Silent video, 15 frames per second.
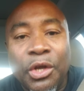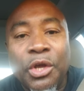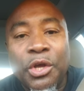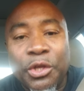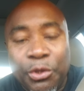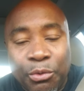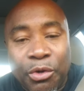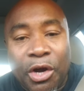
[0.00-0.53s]

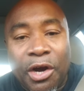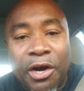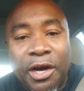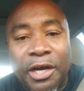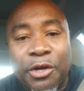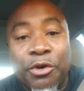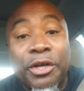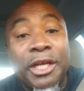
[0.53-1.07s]
You are
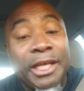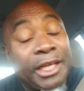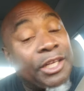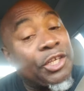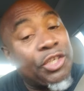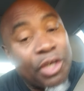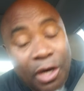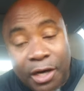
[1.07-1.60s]
going to hit the
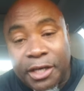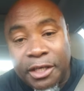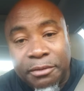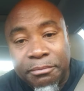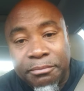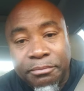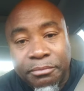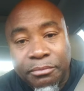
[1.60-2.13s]
target.
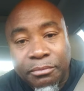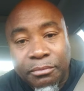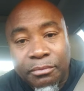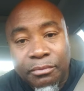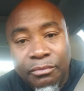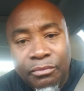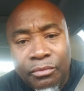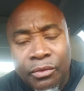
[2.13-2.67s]

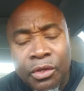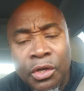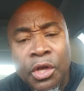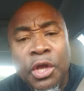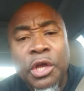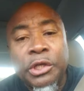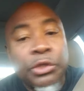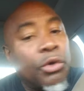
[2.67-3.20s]

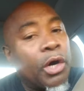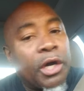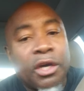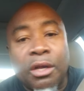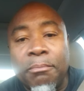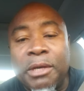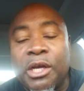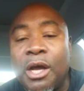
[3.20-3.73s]
You are going
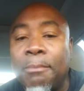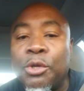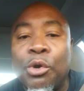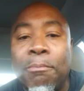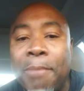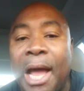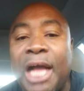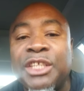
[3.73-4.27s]
to become your
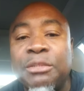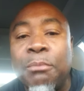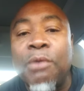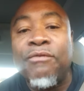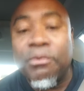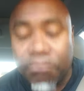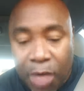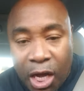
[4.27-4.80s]
maximum
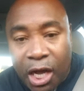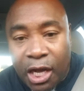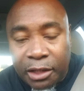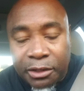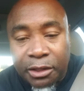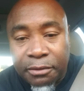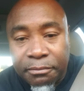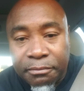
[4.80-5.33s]
from
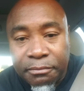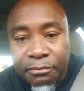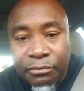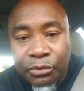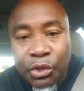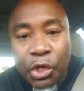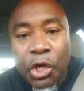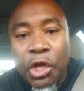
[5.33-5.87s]
God.
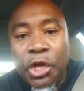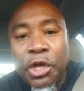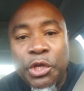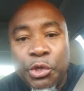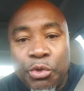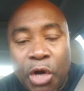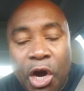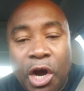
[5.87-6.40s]

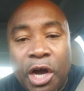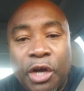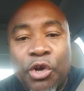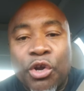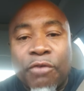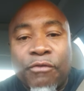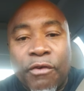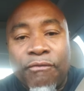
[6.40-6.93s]
You are
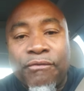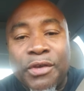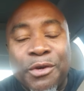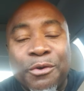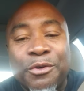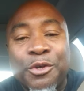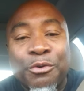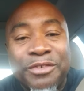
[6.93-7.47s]
going to
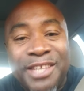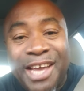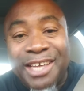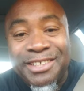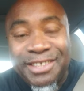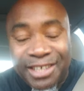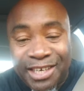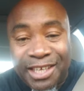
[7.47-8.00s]
fulfill your
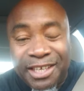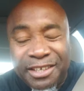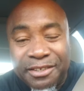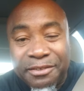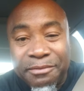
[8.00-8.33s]
destiny.